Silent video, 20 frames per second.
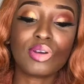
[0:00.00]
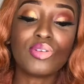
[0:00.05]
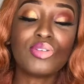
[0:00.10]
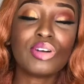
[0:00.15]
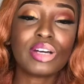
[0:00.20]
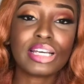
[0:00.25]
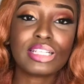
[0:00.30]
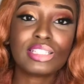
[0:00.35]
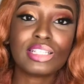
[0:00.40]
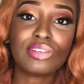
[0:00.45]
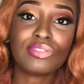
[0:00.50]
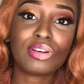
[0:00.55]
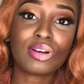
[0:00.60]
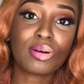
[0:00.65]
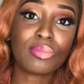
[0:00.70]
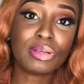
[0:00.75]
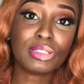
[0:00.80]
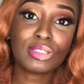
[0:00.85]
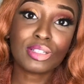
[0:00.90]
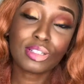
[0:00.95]
Don't forget to leave a
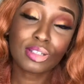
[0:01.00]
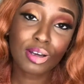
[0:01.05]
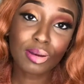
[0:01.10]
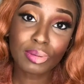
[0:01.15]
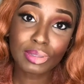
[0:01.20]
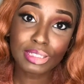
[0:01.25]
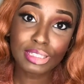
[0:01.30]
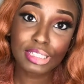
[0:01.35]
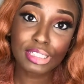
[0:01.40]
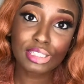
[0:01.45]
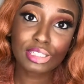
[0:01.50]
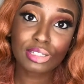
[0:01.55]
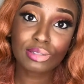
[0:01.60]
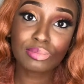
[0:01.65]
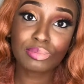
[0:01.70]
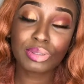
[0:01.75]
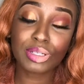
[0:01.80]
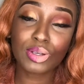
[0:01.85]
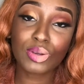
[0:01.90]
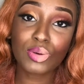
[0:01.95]
comment in the comment
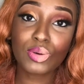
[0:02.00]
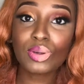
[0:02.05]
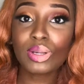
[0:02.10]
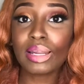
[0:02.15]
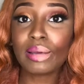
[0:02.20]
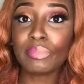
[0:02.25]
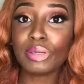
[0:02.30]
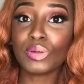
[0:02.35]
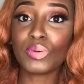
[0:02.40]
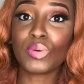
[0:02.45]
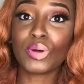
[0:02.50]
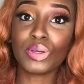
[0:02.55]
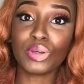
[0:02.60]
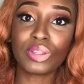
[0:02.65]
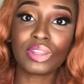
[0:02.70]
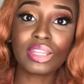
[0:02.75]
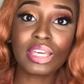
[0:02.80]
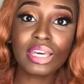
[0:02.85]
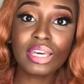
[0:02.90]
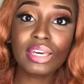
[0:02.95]
section below. Let me know what you
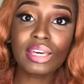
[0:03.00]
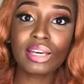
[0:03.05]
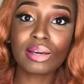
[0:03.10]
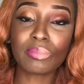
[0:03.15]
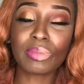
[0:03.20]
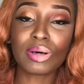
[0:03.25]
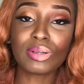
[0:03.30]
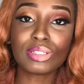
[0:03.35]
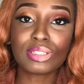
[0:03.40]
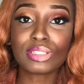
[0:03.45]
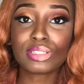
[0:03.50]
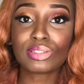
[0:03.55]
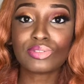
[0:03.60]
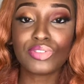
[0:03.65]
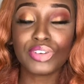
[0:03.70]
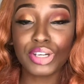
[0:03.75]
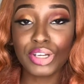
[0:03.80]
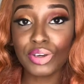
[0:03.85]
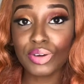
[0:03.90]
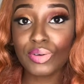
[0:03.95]
think about this
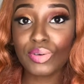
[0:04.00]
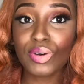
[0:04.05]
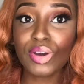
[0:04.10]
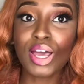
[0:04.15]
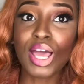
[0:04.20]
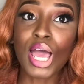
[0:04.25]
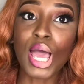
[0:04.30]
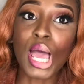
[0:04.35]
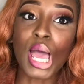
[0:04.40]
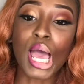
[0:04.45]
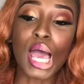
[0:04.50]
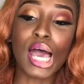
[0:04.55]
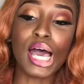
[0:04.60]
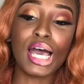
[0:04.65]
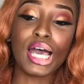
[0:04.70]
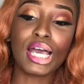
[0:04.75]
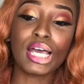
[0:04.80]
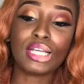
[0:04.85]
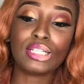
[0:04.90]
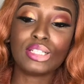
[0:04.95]
video
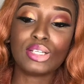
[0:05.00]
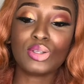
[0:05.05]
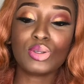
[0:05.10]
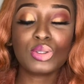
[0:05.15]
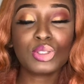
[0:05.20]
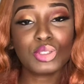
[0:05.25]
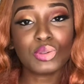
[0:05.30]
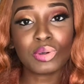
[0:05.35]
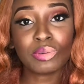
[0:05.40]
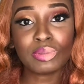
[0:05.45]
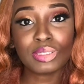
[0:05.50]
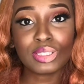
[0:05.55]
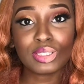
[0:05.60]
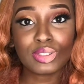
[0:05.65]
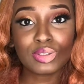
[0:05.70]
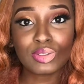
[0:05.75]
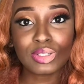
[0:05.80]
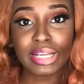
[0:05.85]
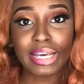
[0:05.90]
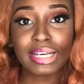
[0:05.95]
and the looks you want me
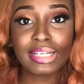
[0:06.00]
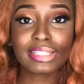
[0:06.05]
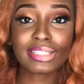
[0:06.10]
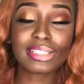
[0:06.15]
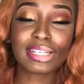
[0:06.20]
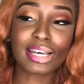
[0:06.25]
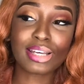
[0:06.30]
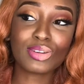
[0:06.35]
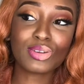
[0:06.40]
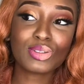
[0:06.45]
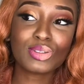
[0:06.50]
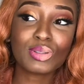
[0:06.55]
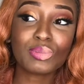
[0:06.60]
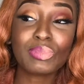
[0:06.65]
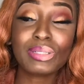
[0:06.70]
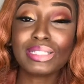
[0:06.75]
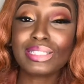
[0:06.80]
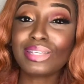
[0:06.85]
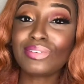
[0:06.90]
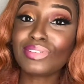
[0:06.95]
to do next. And also
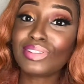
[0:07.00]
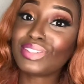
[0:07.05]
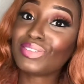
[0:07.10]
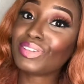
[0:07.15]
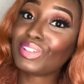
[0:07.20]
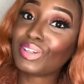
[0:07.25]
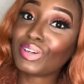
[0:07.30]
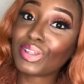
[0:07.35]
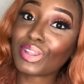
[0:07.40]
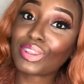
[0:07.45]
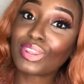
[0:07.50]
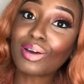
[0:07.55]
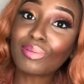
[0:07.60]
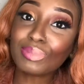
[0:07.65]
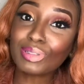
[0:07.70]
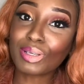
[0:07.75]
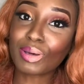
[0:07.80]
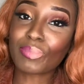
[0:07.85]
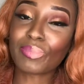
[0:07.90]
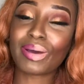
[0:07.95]
please give this video a
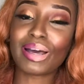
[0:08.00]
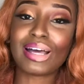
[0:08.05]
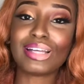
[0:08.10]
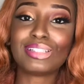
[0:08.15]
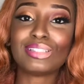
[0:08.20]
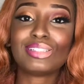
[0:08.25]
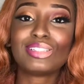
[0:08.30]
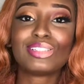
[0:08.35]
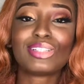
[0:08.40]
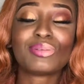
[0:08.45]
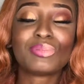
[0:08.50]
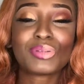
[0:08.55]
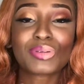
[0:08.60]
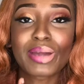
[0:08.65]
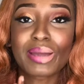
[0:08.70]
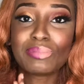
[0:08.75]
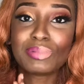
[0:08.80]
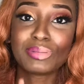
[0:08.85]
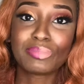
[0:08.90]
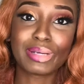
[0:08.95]
thumbs up and
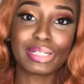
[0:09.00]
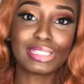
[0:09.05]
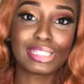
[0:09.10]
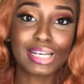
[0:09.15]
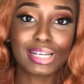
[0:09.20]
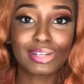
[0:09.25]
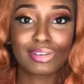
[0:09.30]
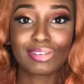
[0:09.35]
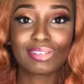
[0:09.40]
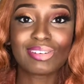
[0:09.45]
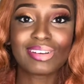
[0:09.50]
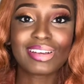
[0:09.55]
subscribe to my channel.